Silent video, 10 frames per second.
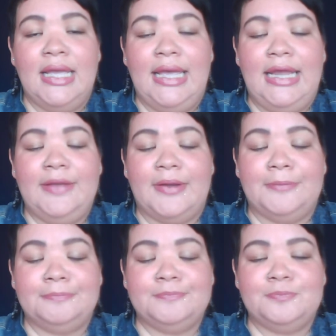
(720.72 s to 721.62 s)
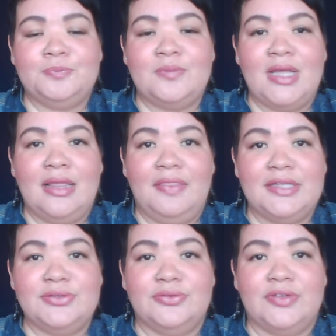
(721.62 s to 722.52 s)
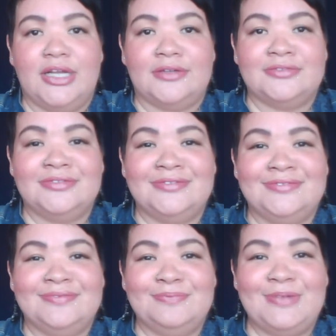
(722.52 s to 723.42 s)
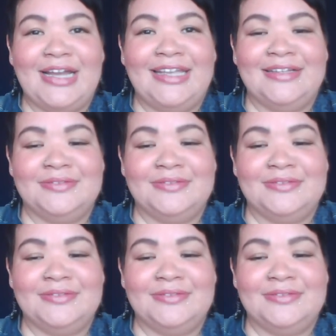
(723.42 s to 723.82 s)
Anyway, that's all for now. Bye.